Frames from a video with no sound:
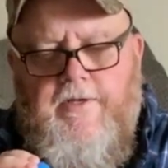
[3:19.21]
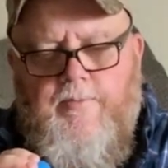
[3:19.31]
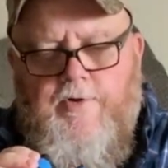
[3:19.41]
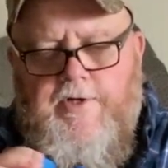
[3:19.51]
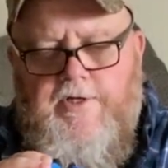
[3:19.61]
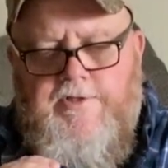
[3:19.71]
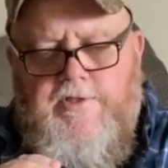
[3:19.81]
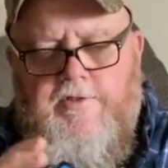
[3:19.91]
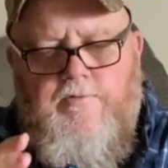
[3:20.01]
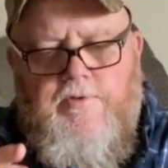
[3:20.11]
Pretty
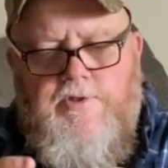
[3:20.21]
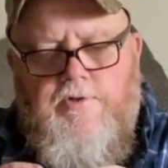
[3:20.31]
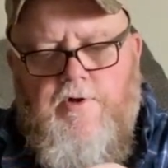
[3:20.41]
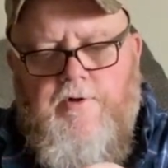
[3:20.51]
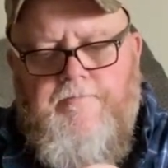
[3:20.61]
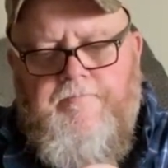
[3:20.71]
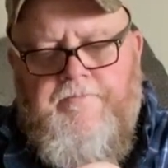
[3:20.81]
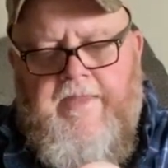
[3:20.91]
easy to install.